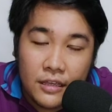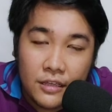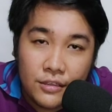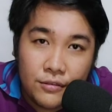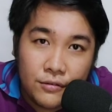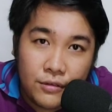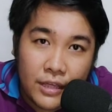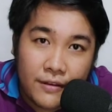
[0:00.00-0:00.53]

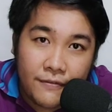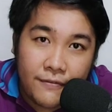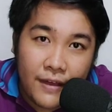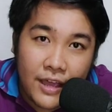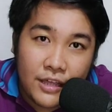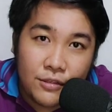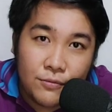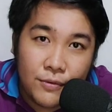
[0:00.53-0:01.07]
you can
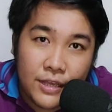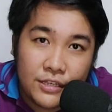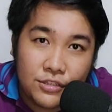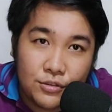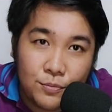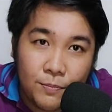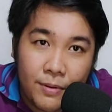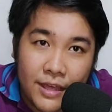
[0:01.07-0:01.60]
find ways
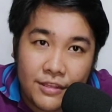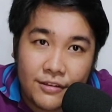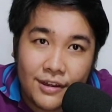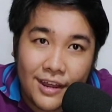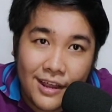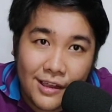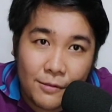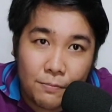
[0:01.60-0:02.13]
to better
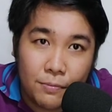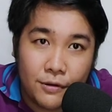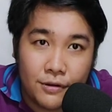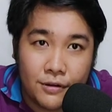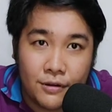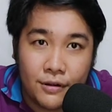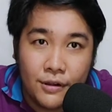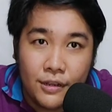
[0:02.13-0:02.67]
help
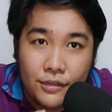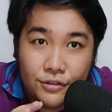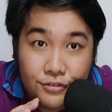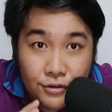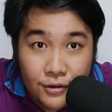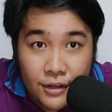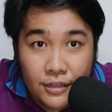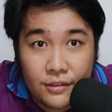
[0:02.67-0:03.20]
her
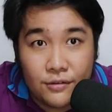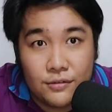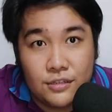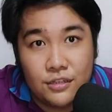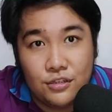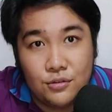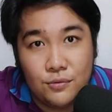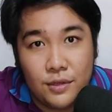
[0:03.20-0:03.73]
during those
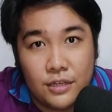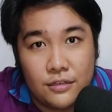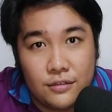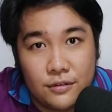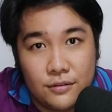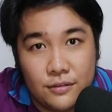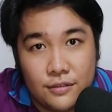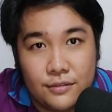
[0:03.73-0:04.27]

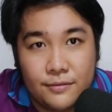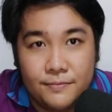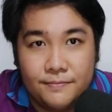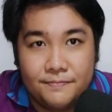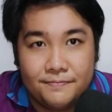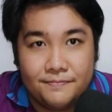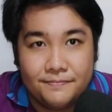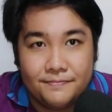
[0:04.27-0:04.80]
situations.
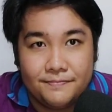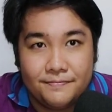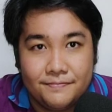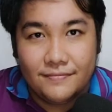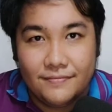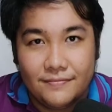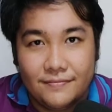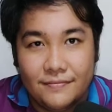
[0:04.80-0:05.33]

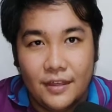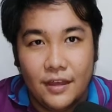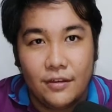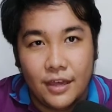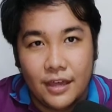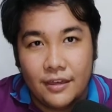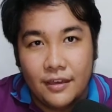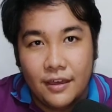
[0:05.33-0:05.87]

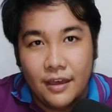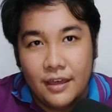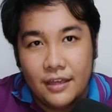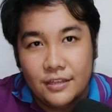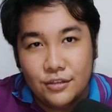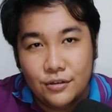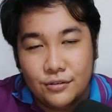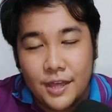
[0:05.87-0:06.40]
Okay,
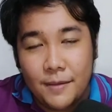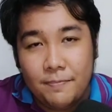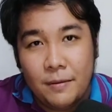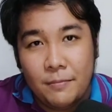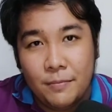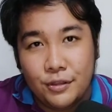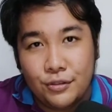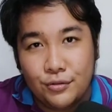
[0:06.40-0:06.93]
so tip
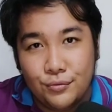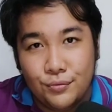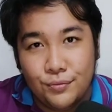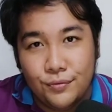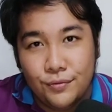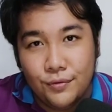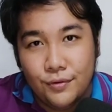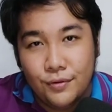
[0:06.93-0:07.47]
number two,
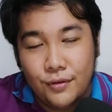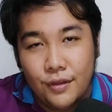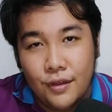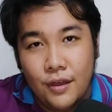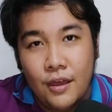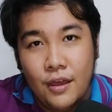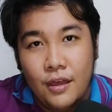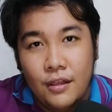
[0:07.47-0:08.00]

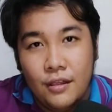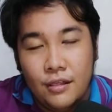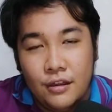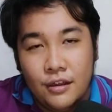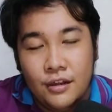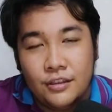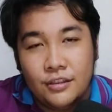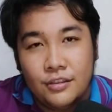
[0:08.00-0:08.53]

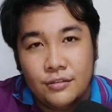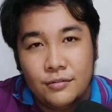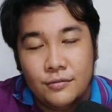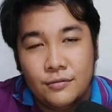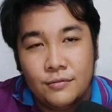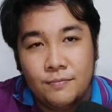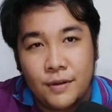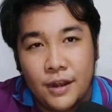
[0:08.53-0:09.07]
learn
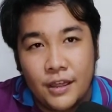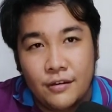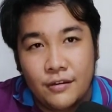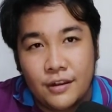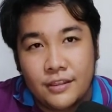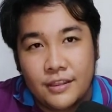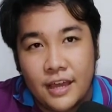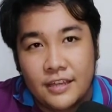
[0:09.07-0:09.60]
to
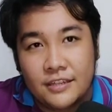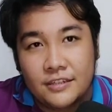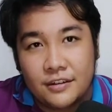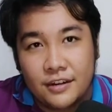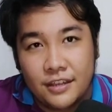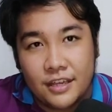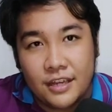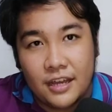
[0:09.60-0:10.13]
prioritize
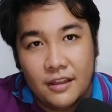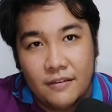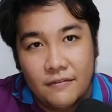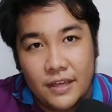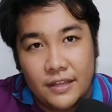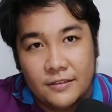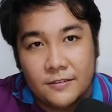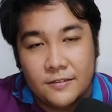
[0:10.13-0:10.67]
critical
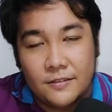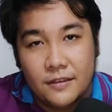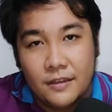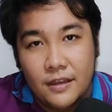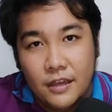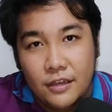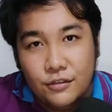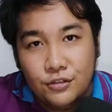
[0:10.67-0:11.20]
events.
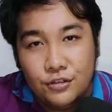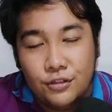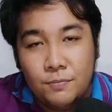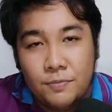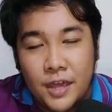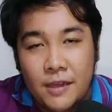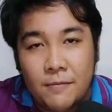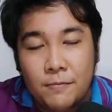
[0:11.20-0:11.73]
You should
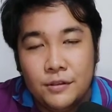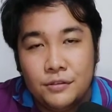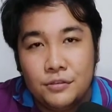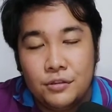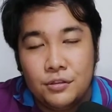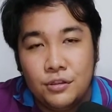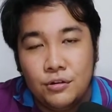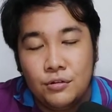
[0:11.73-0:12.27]
be able
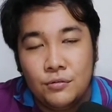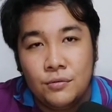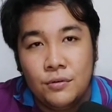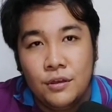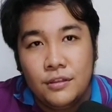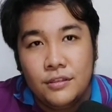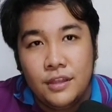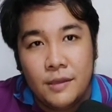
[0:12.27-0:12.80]
to know
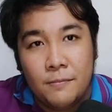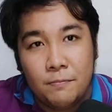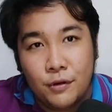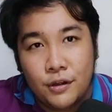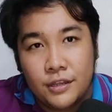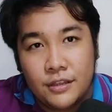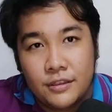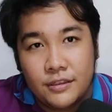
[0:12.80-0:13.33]
the
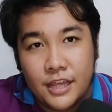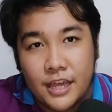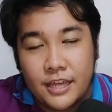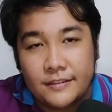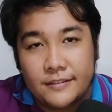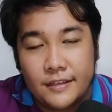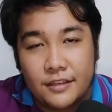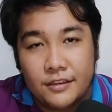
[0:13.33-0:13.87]
important
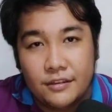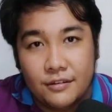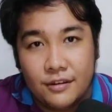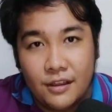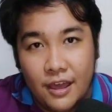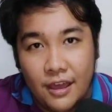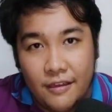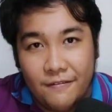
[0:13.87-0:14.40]
dates in your
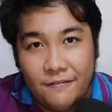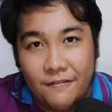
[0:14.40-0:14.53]
life,